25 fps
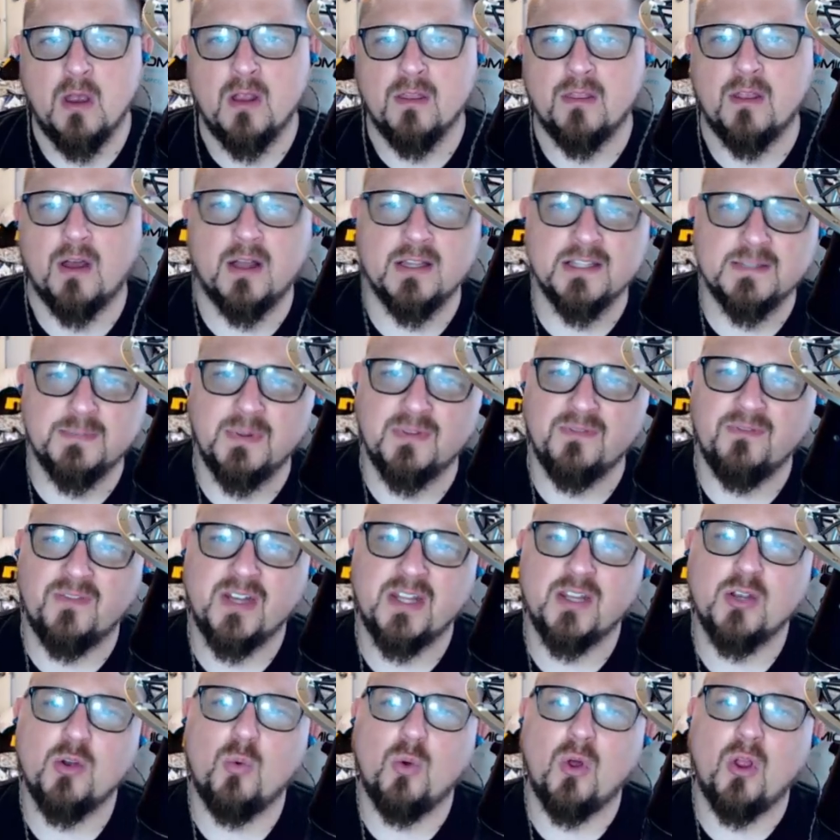The Huntsman
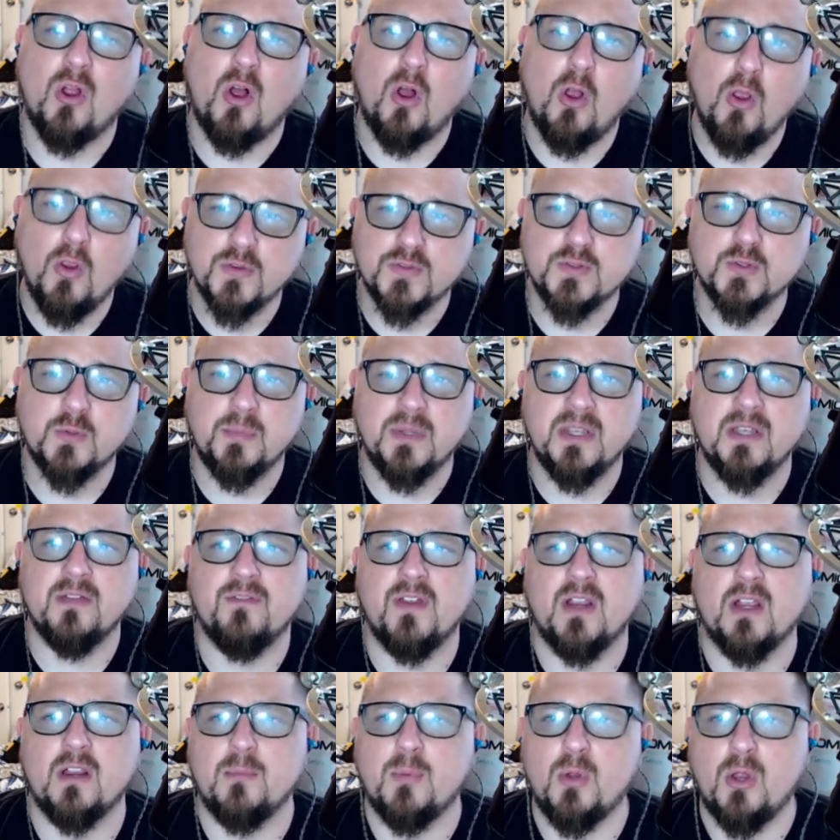video will also be
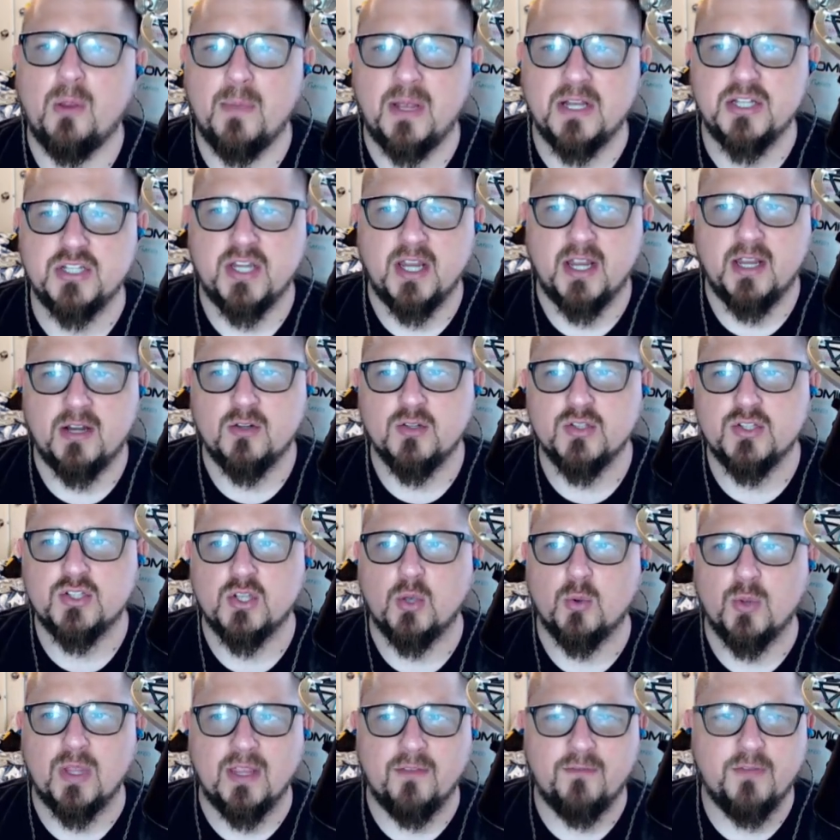available on my channel,
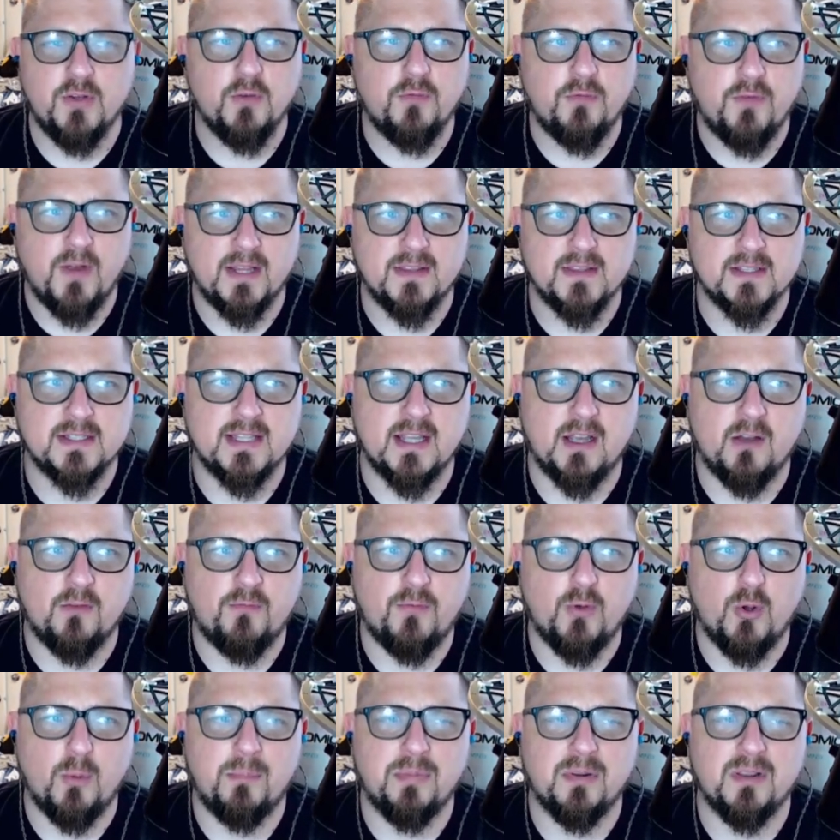so if you find this
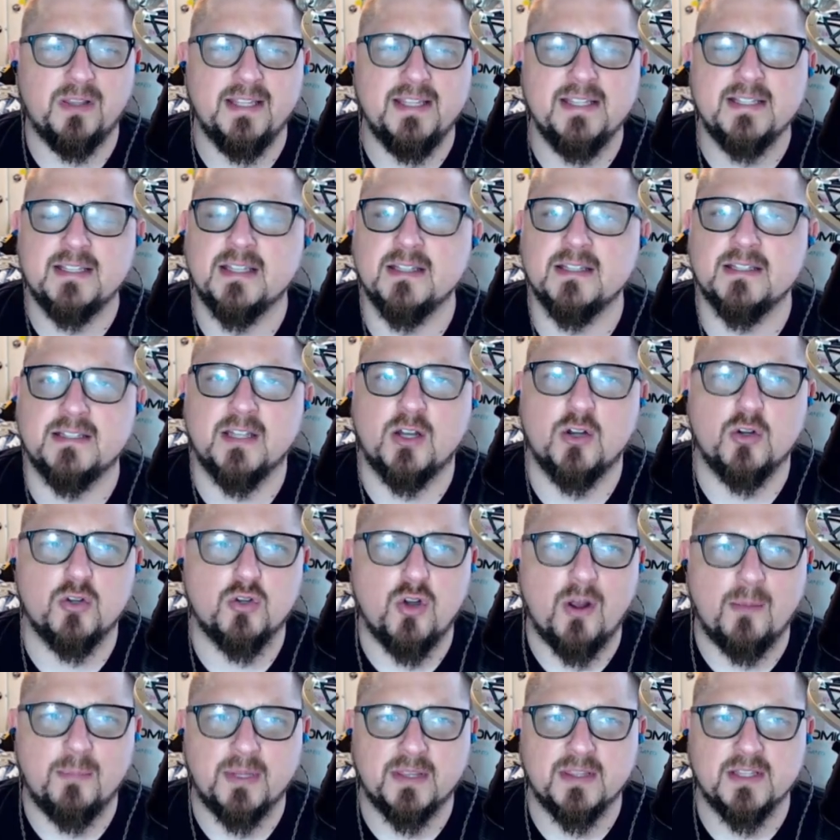helpful, please consider
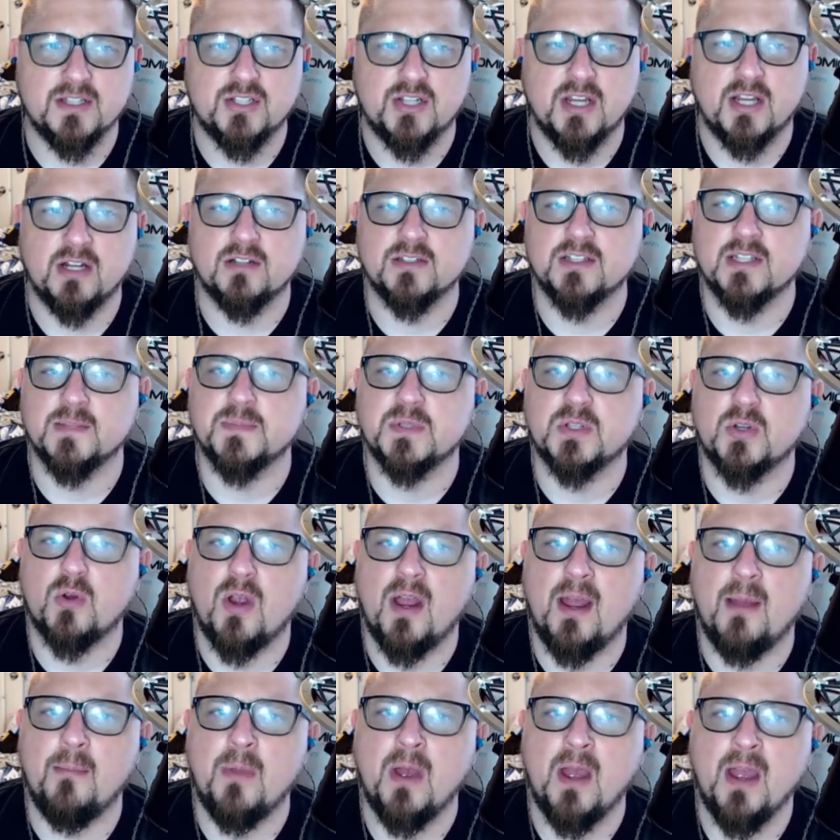dropping this channel and
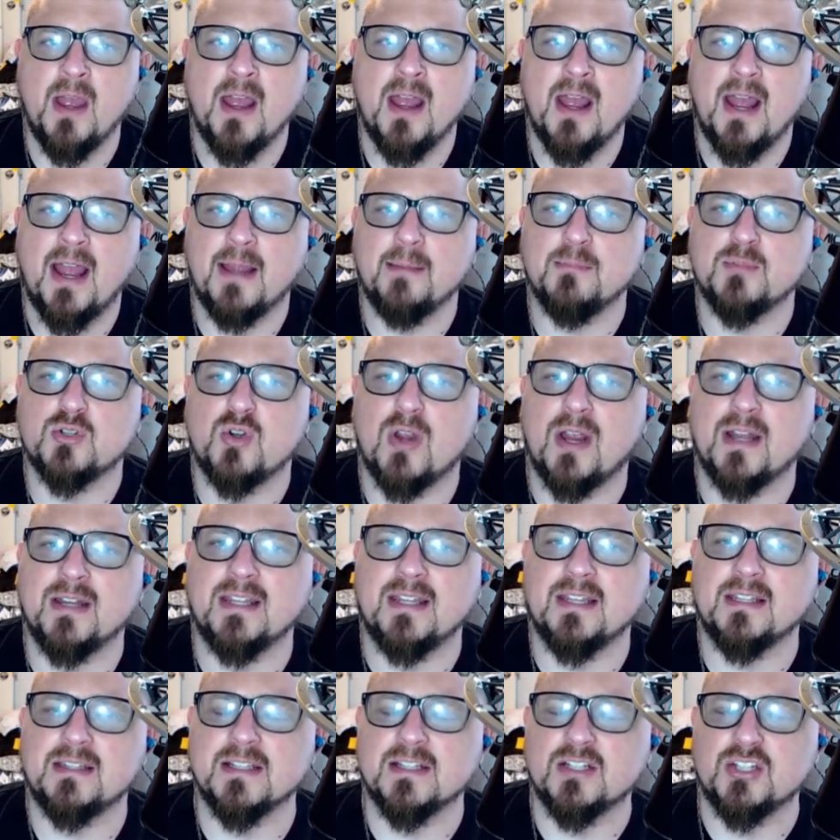subscribe. I'm trying to
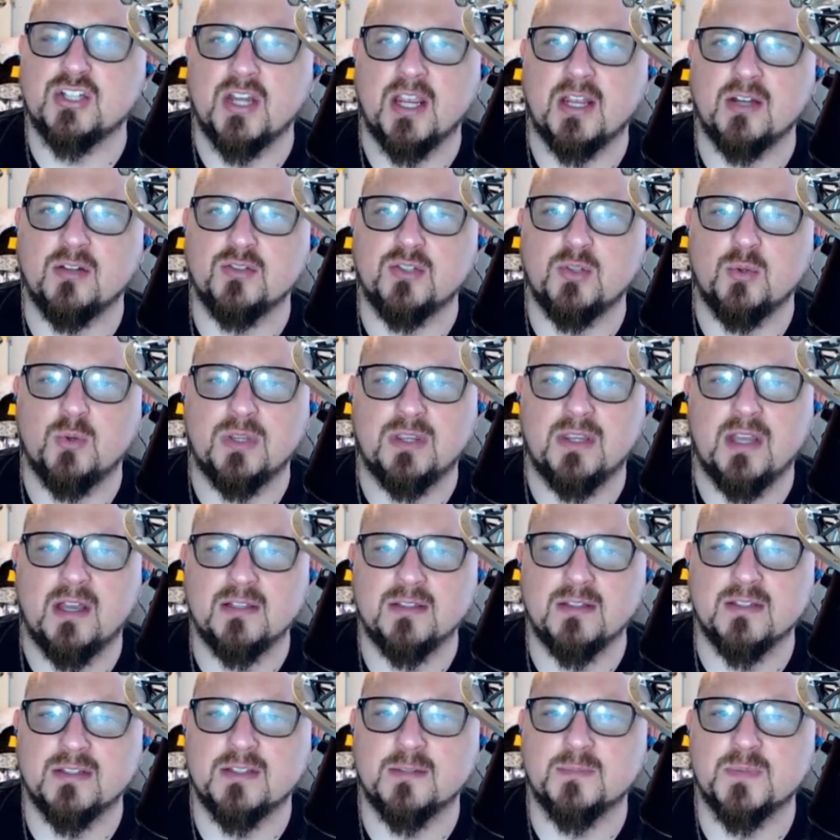get this channel to
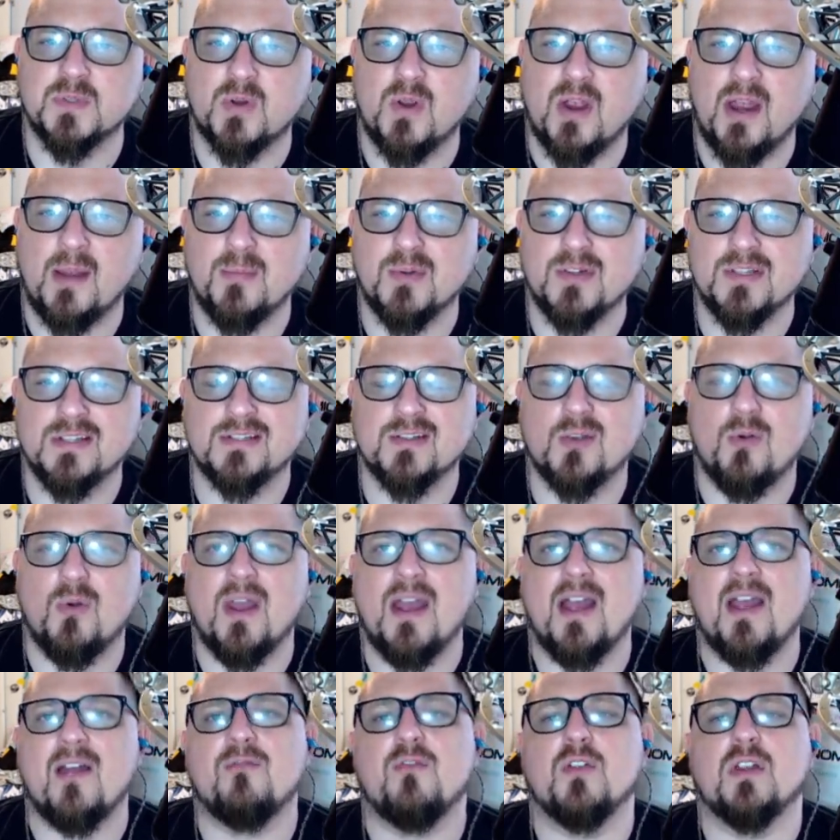1,000 subscribers, so
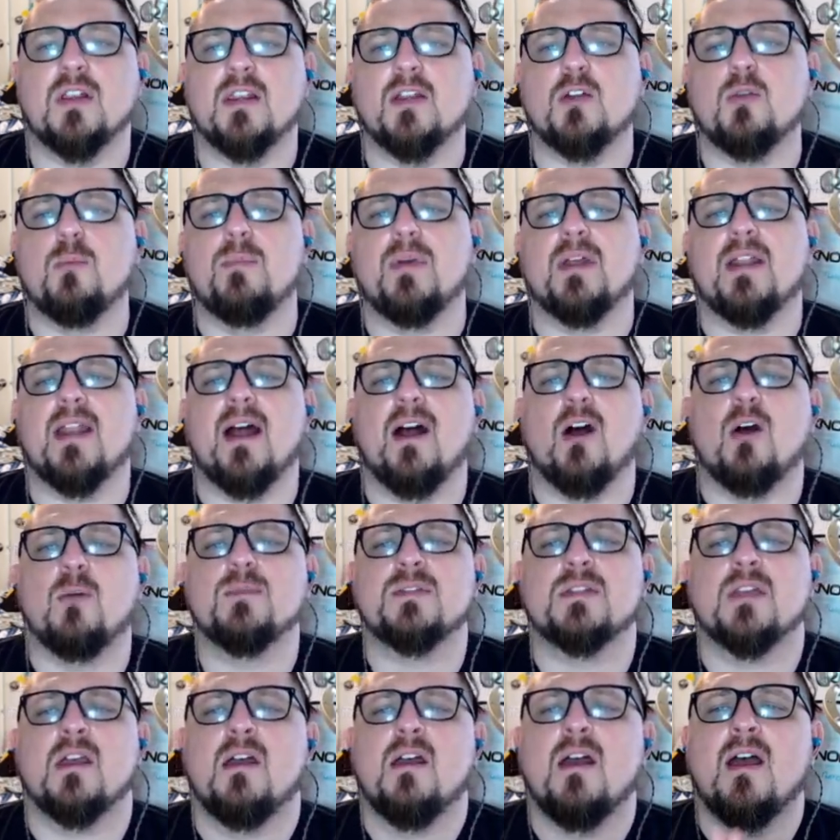every little bit
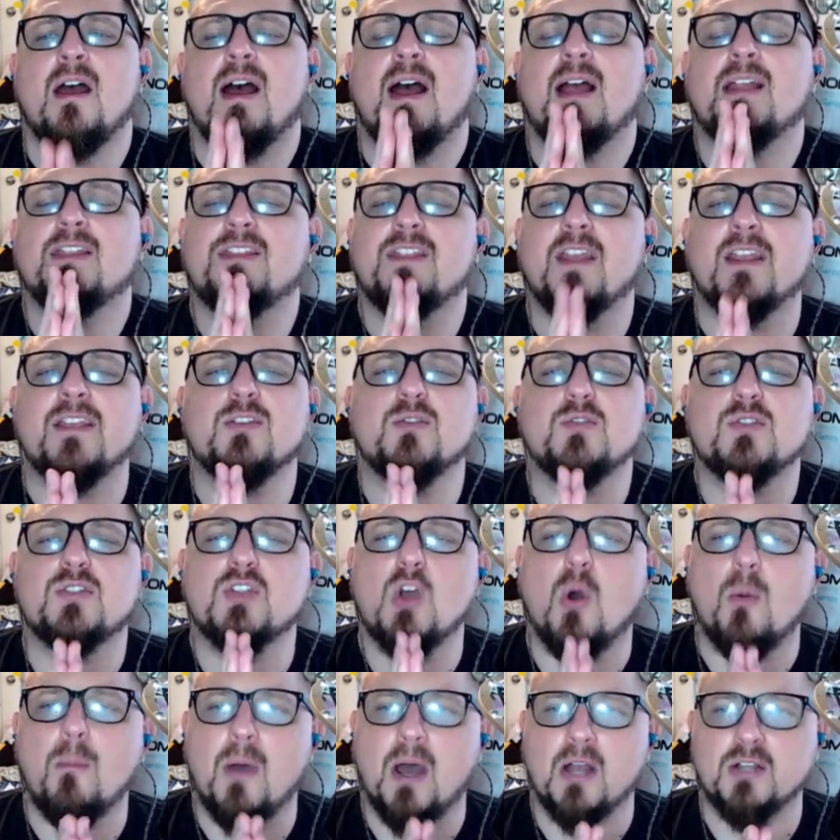helps. I thank you
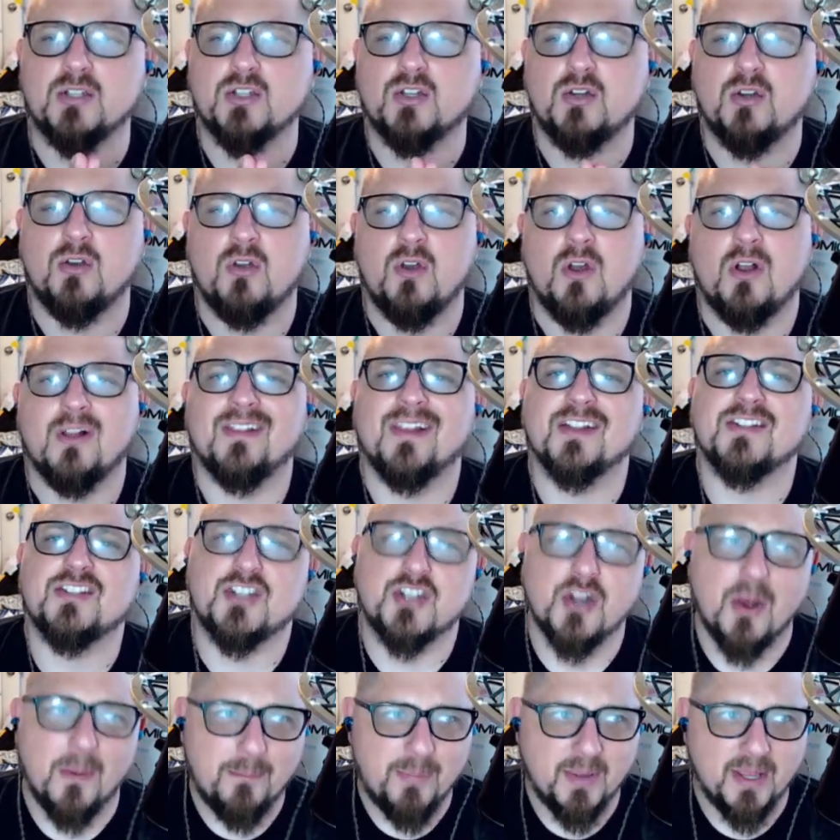so much. Let's
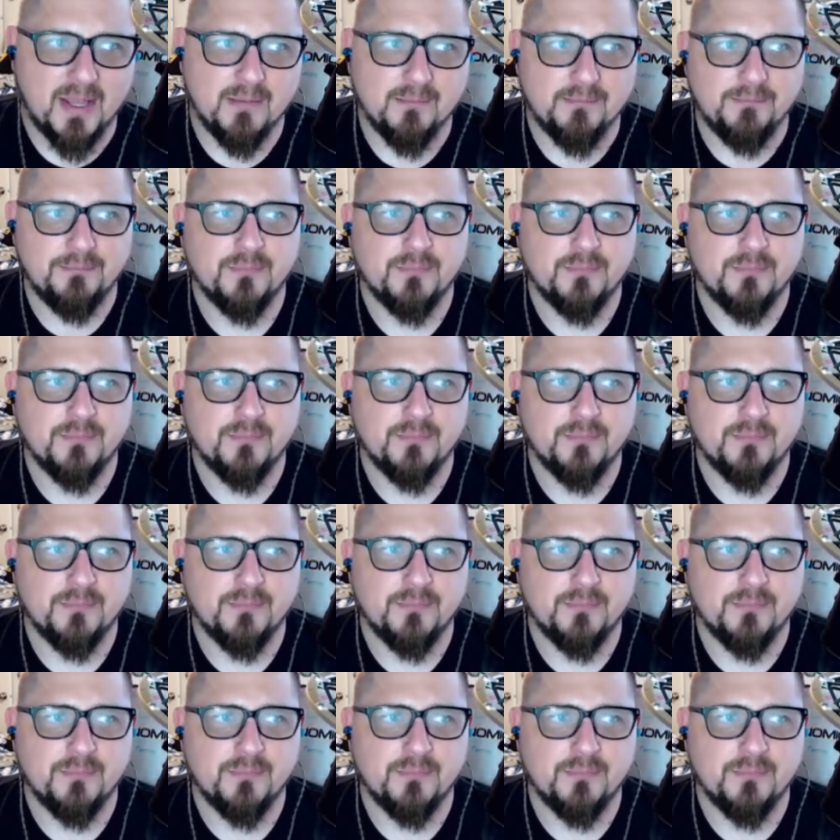jump in.